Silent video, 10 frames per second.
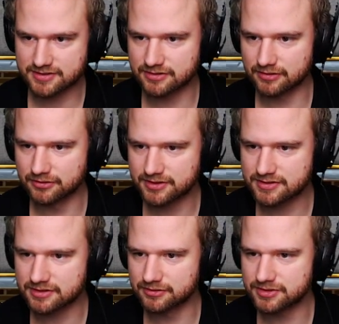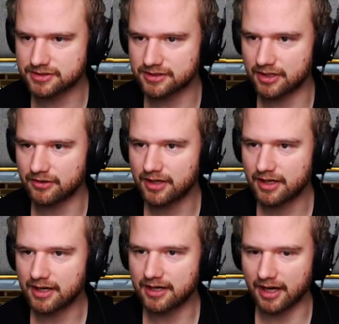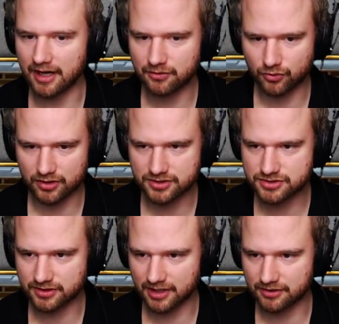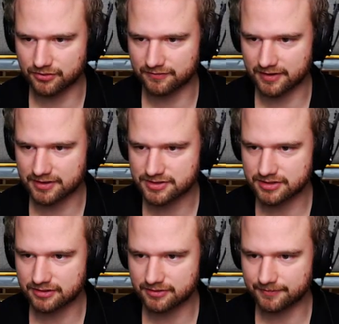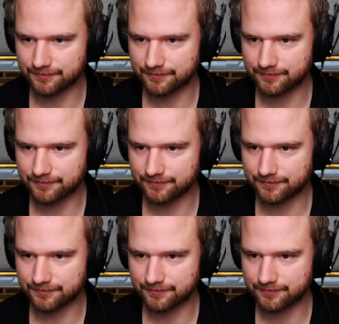Saloon is looted now, and I want to get revenge now.